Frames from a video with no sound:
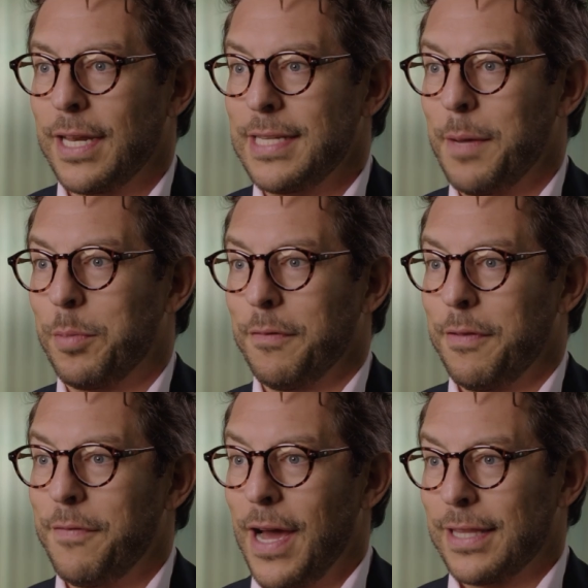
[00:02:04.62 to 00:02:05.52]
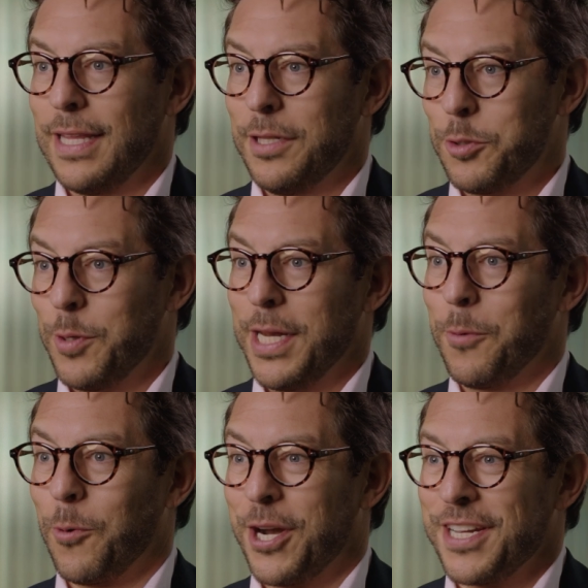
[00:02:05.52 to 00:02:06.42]
example of the fact that the
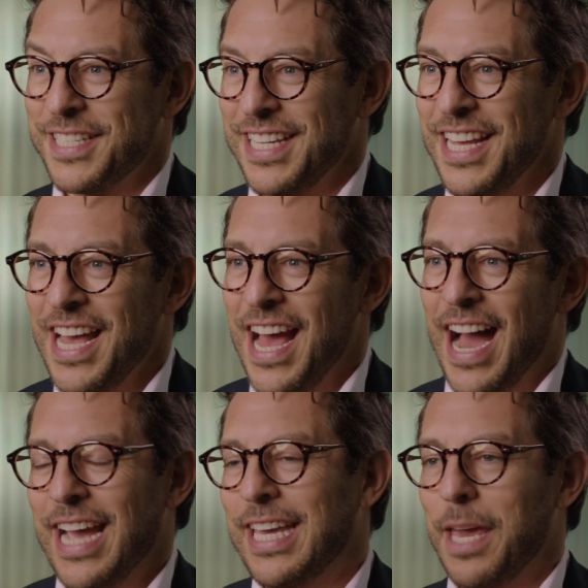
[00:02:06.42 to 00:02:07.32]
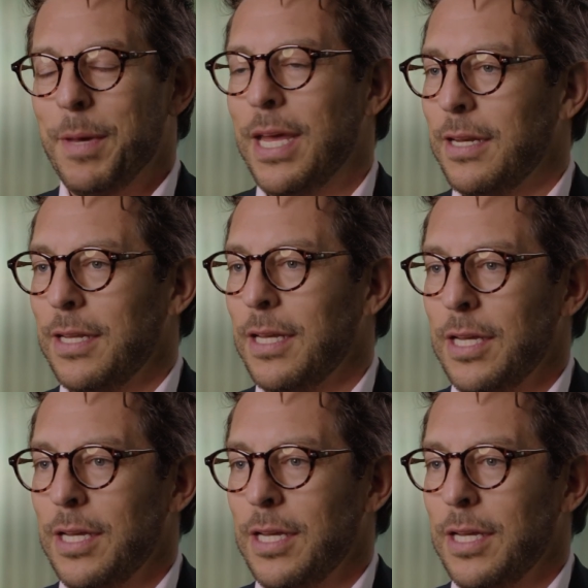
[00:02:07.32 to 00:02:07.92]
training works. I came in